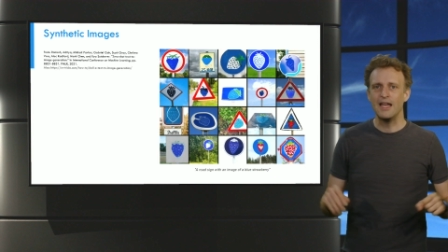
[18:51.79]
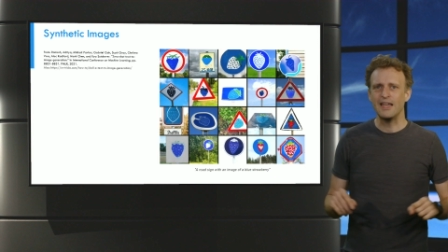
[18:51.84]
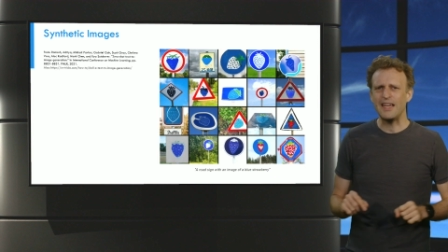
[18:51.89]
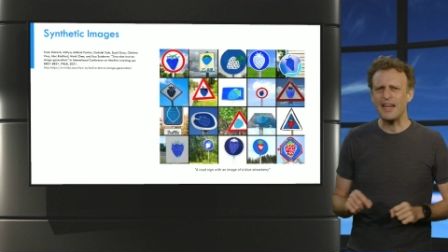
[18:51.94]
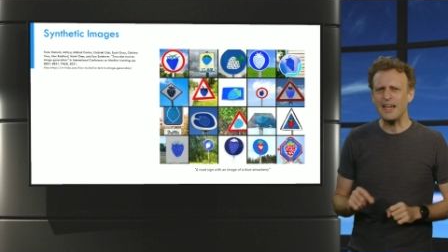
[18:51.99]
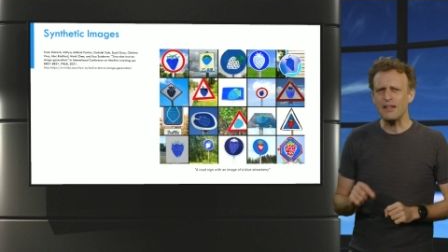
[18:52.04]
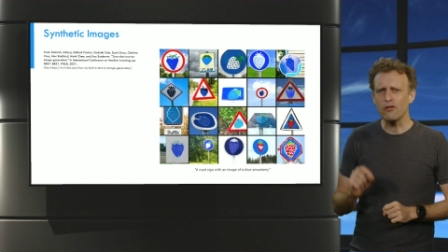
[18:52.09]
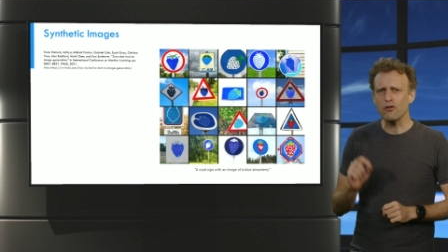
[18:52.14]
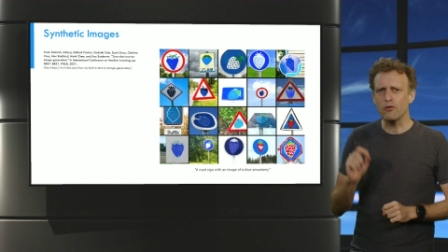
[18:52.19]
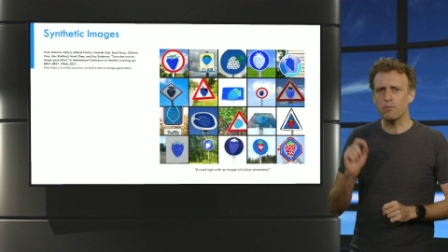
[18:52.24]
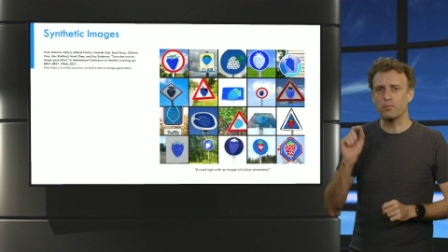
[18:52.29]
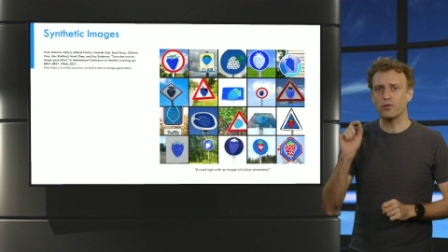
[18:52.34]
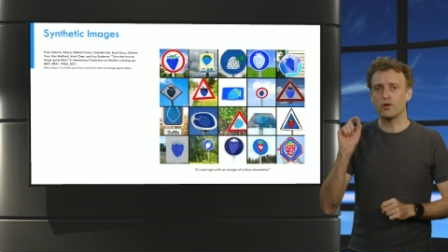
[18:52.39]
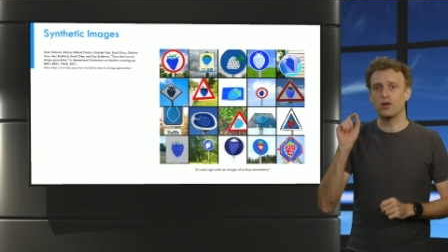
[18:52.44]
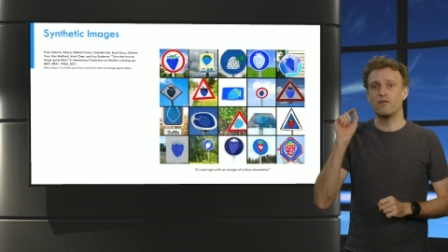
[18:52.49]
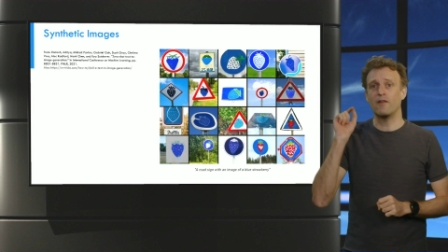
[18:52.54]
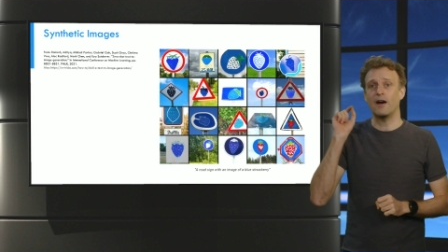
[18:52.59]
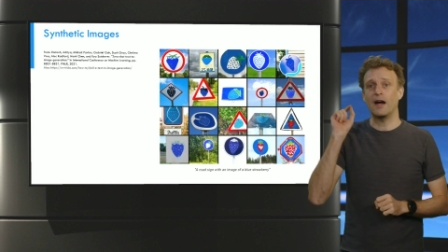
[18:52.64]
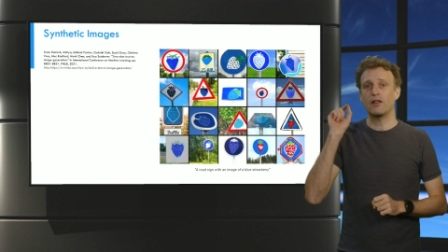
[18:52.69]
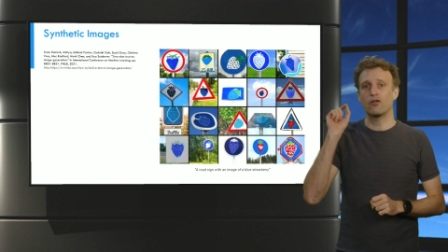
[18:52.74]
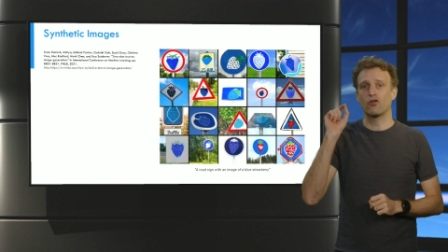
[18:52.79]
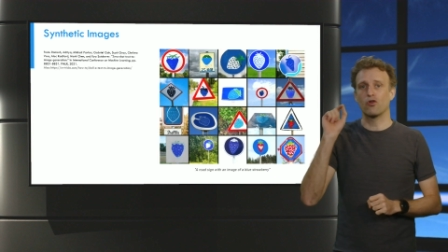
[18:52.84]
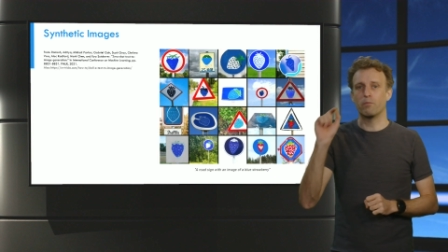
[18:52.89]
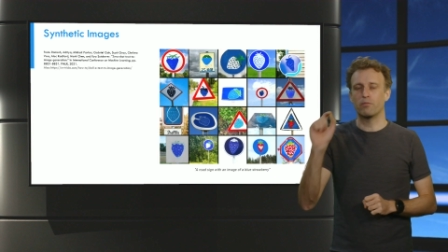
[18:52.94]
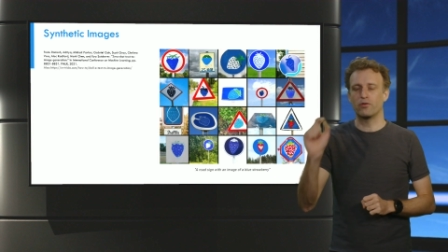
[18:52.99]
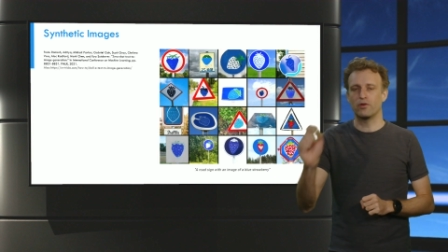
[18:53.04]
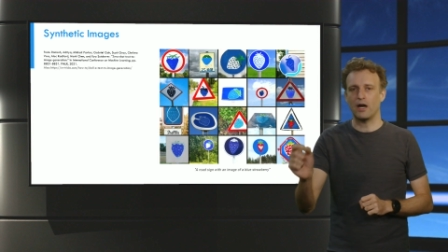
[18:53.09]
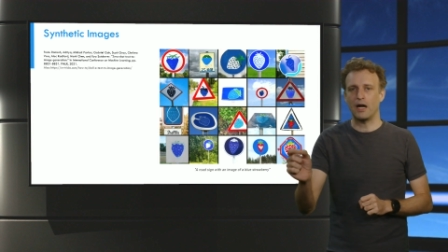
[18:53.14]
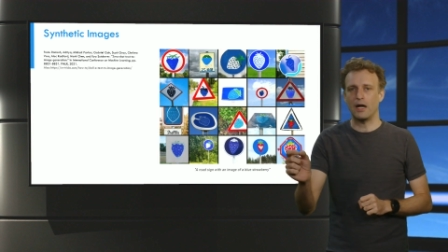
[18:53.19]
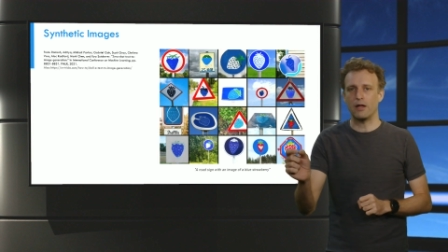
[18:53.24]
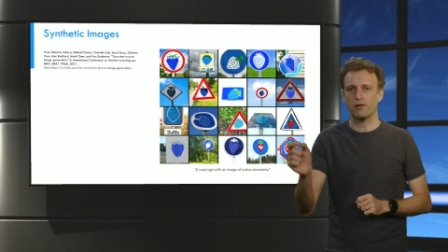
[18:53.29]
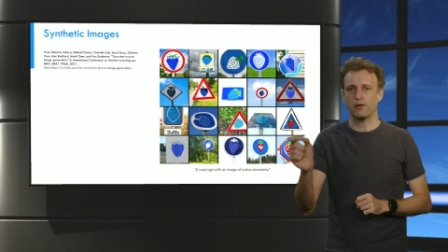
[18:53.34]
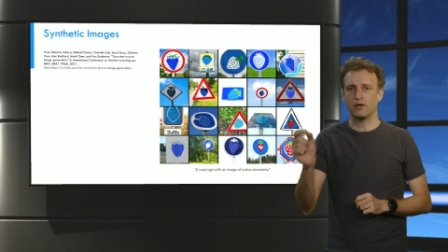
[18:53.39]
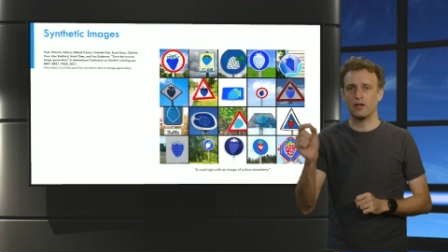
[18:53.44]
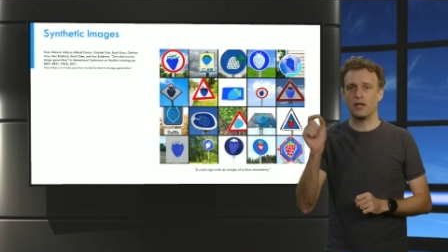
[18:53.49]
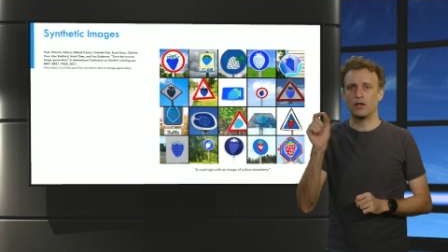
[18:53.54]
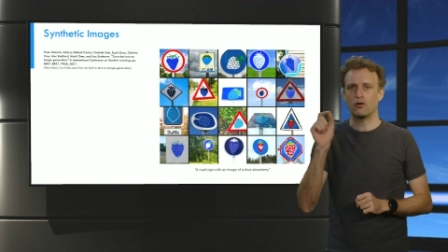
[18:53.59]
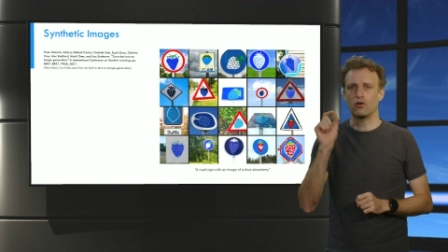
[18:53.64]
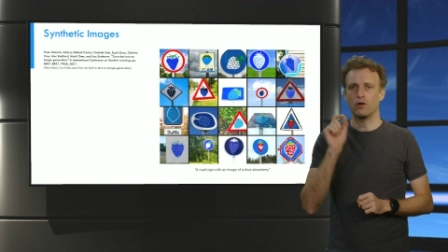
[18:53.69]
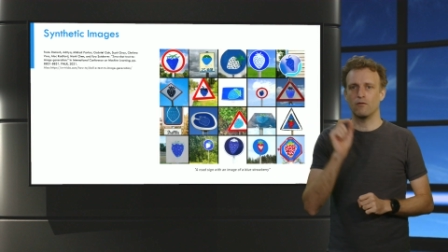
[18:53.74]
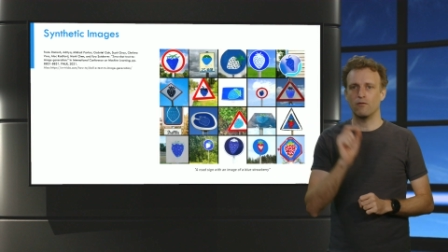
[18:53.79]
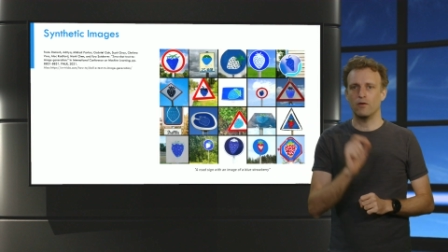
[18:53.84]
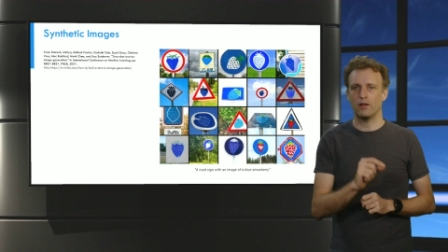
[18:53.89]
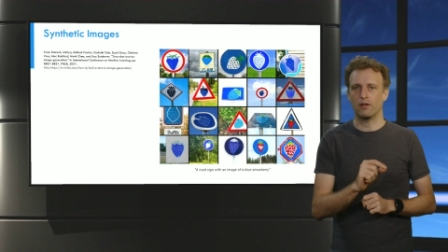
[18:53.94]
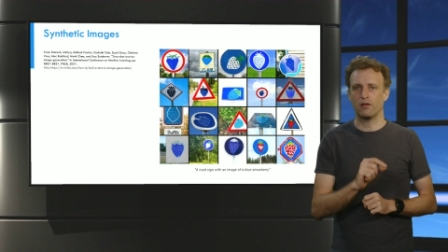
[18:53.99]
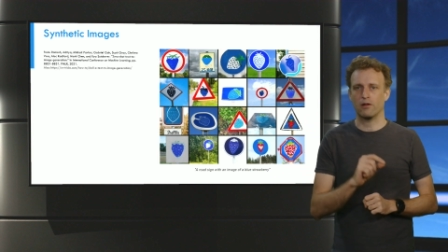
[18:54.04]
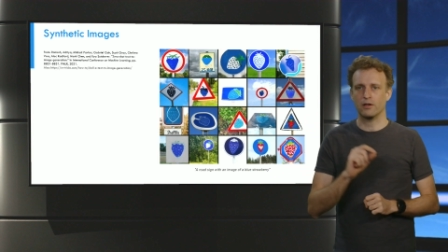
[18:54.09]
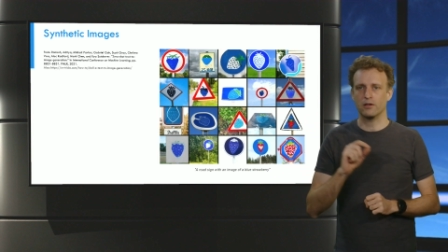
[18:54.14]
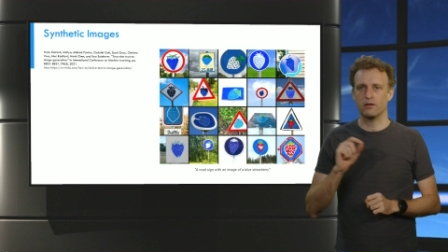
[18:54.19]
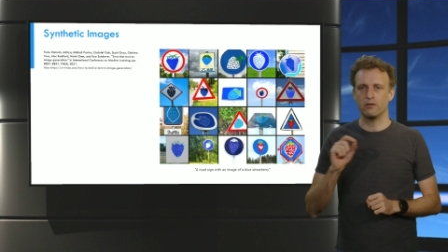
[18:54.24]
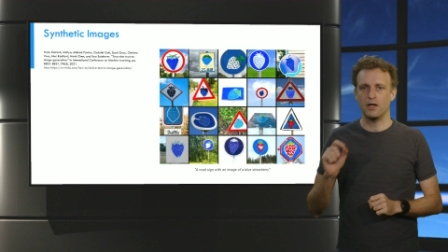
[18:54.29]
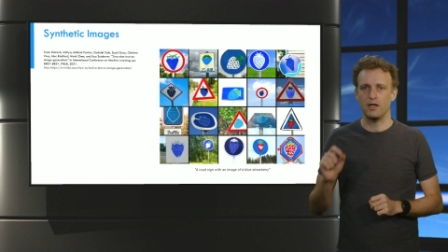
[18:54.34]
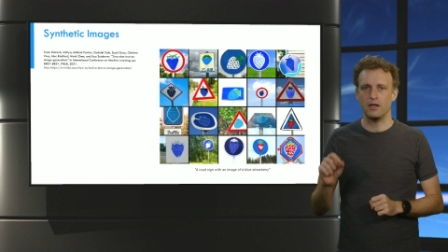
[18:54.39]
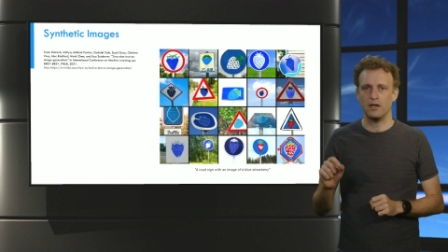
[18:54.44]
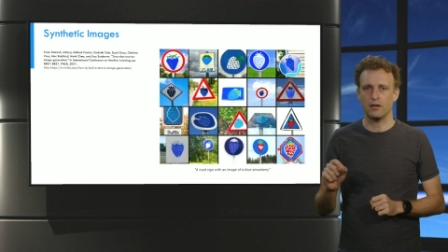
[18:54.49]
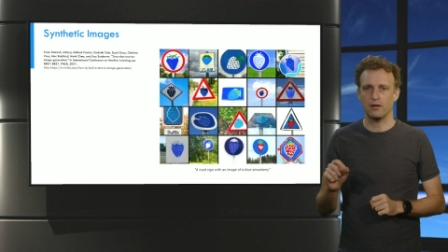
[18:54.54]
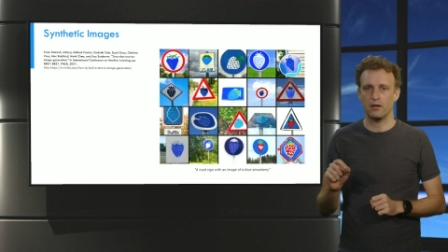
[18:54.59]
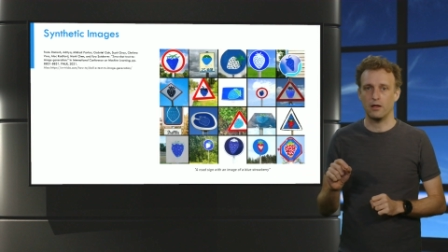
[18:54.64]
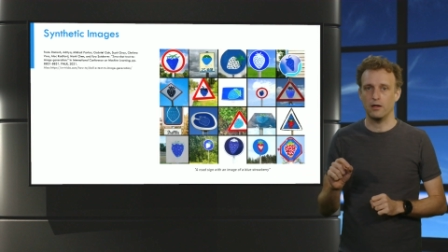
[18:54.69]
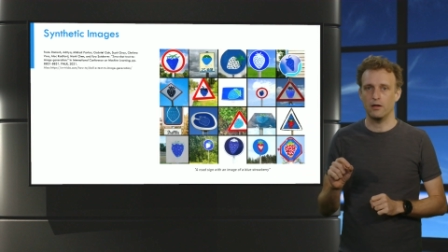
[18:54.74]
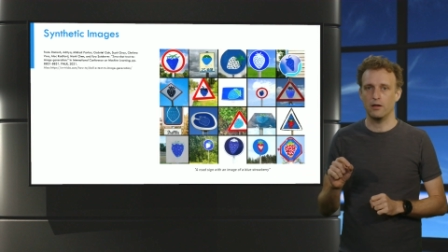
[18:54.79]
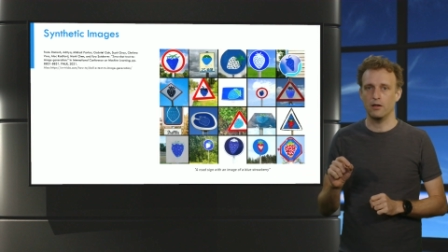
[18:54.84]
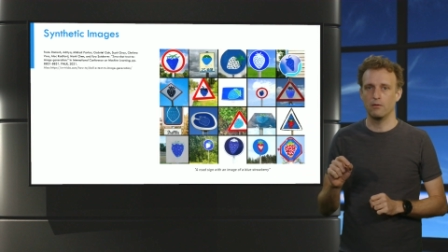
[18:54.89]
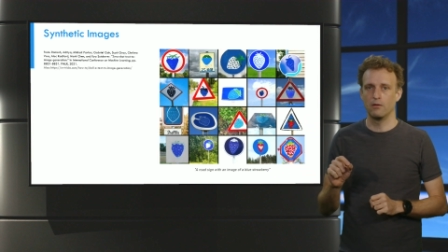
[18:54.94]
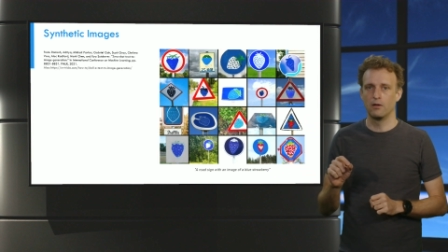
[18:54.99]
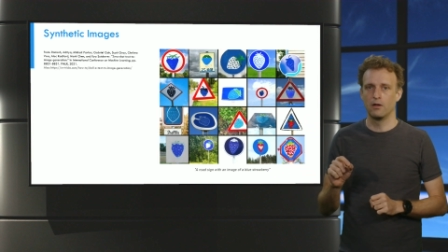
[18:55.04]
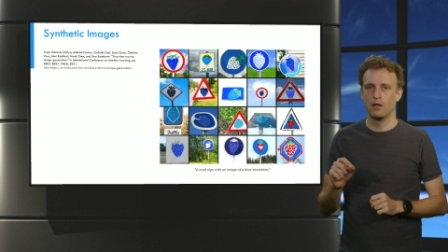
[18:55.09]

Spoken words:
can provide surprisingly convincing training data.